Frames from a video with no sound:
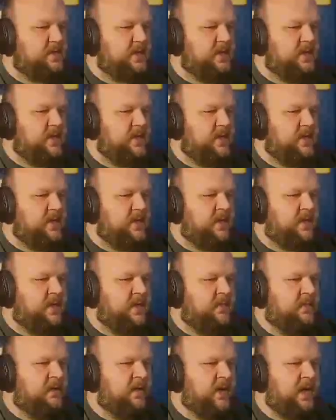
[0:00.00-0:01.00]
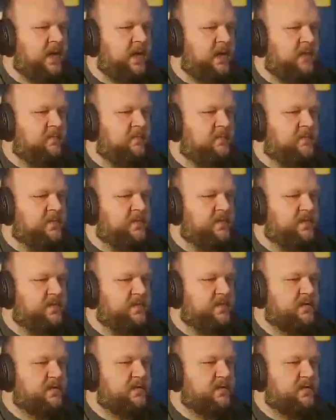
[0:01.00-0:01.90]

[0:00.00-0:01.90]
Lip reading: and then in other games